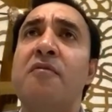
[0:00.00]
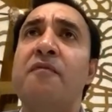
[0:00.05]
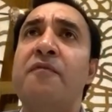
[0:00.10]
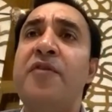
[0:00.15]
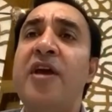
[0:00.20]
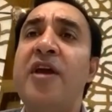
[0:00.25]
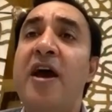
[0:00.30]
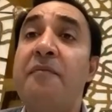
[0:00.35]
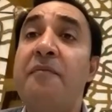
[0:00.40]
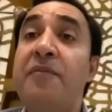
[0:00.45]

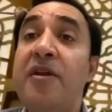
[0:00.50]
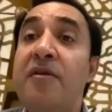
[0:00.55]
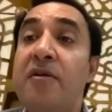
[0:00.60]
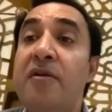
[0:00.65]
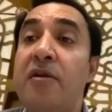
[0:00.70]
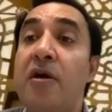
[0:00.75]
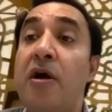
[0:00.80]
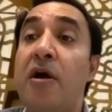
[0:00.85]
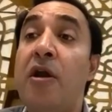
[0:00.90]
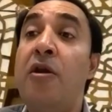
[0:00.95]
we have
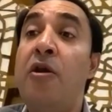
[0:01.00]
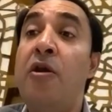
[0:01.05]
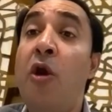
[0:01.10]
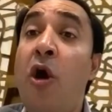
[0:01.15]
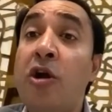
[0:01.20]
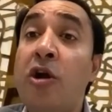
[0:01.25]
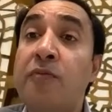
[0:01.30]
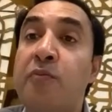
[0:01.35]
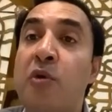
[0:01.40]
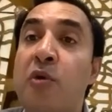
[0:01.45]
been a
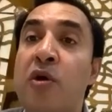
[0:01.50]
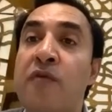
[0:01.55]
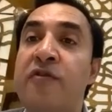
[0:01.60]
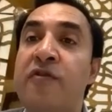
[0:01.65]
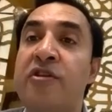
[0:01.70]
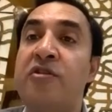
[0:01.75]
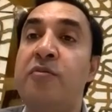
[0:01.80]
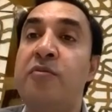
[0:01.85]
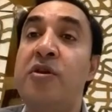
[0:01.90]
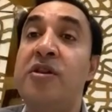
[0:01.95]
lot more
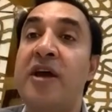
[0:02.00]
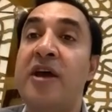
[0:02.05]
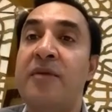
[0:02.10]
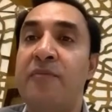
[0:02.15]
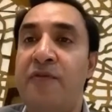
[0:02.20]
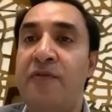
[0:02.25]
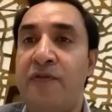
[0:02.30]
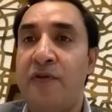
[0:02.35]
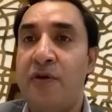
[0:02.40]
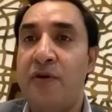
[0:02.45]
visible than
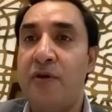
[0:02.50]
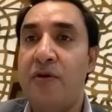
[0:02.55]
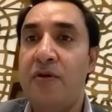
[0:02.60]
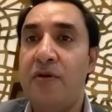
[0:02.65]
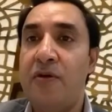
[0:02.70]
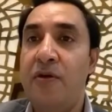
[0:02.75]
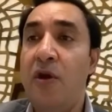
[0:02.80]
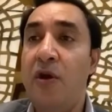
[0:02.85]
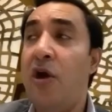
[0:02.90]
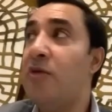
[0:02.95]
before.
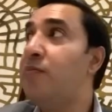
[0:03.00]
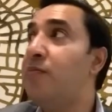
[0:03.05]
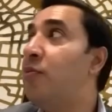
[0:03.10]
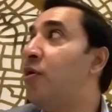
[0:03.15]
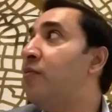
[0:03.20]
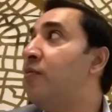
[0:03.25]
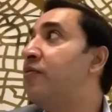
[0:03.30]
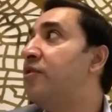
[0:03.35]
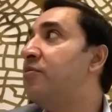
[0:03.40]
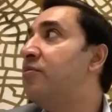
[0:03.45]
Lot
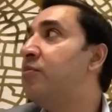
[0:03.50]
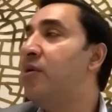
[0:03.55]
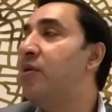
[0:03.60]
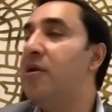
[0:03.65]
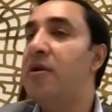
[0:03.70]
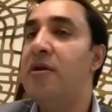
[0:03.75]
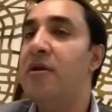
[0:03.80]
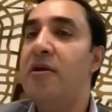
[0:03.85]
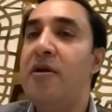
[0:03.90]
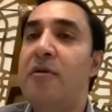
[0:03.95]
more visible.
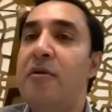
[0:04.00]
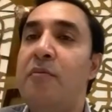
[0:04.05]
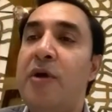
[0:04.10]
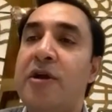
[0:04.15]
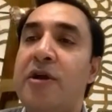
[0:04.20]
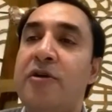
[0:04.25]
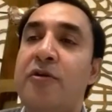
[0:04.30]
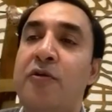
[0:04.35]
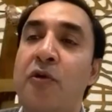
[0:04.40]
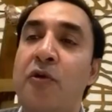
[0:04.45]

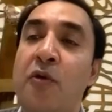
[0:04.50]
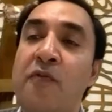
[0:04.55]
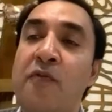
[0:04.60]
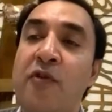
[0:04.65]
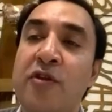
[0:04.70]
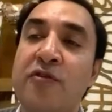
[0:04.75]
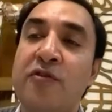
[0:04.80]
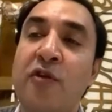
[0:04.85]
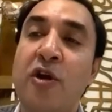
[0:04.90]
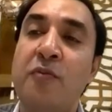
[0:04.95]
But Rome
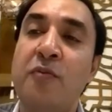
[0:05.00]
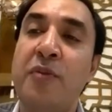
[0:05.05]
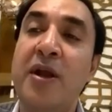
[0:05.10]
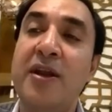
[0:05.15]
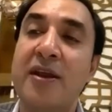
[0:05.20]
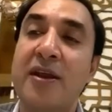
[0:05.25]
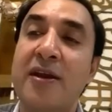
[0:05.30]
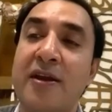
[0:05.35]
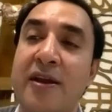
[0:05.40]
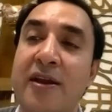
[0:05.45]
was not built
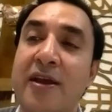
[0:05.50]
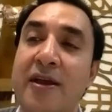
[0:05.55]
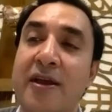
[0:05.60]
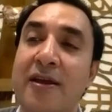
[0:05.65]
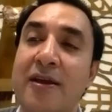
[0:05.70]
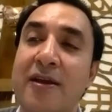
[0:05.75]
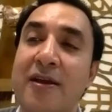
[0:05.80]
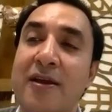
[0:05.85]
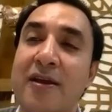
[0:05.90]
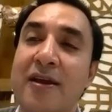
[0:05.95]
in a day.
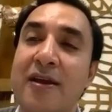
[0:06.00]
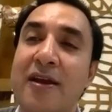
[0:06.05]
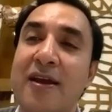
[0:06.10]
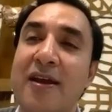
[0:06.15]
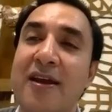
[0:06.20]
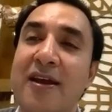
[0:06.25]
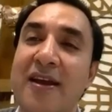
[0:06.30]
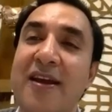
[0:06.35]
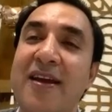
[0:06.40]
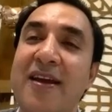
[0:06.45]

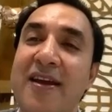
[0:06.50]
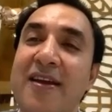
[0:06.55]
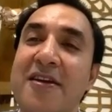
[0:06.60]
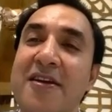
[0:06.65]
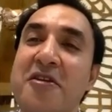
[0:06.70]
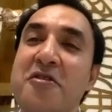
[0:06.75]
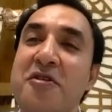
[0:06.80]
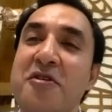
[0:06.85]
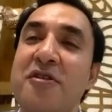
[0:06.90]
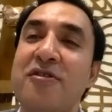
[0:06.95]

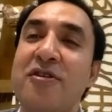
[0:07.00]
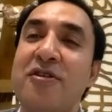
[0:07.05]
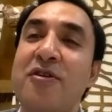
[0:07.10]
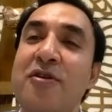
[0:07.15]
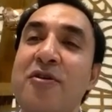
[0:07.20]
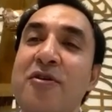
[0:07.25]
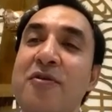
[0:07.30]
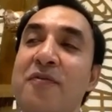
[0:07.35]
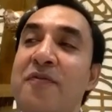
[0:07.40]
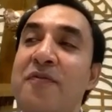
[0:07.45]

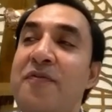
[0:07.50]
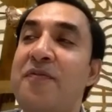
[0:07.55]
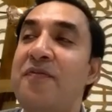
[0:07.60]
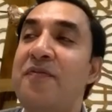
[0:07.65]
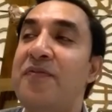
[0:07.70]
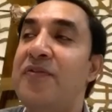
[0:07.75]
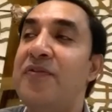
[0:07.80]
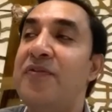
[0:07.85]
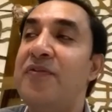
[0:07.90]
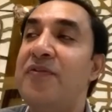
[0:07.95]
So
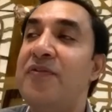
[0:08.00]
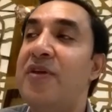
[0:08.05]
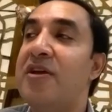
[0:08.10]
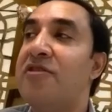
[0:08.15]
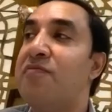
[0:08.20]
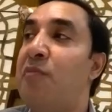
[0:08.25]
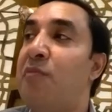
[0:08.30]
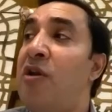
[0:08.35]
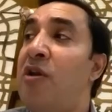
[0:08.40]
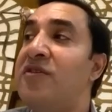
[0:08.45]
the
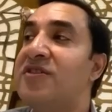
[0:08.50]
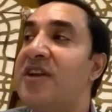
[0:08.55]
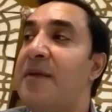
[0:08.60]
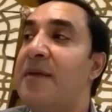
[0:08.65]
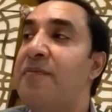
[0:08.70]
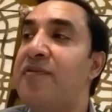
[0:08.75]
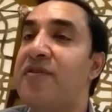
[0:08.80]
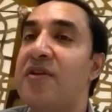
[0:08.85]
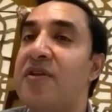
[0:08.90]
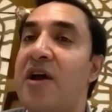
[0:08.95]
small
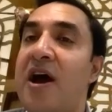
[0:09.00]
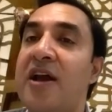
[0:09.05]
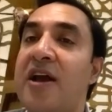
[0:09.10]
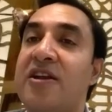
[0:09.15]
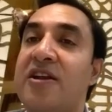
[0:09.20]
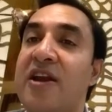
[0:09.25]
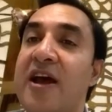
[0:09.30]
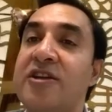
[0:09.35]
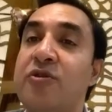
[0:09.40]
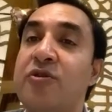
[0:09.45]
steps are
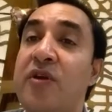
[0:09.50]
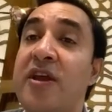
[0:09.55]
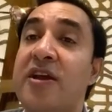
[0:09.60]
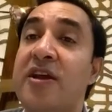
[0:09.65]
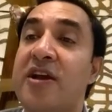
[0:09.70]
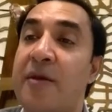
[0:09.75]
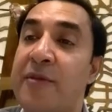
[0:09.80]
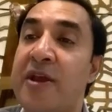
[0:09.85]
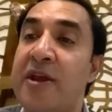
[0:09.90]
gradually